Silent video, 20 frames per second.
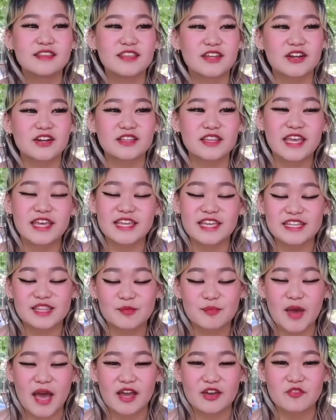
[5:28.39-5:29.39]
They're like at the
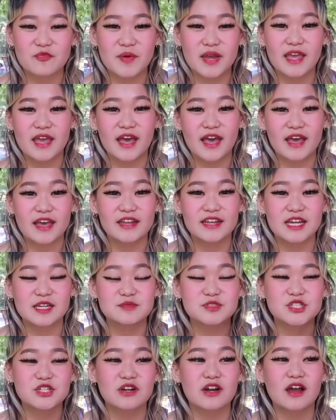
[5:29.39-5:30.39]
back of my head. I'm
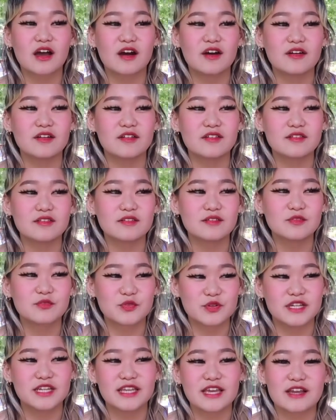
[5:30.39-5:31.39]
sure I'll
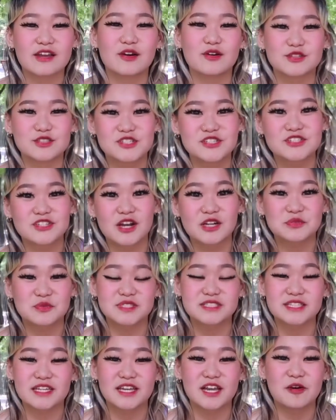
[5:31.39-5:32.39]
get culture shocked
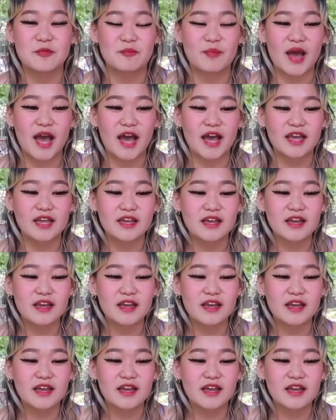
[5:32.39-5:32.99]
once I come back.